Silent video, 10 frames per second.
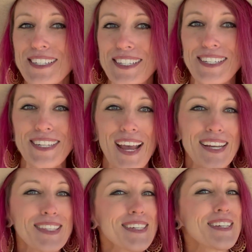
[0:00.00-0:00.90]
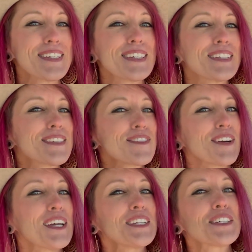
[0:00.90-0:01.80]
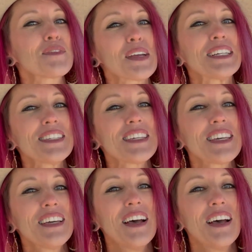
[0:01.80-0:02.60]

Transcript: Did anything strike your fancy?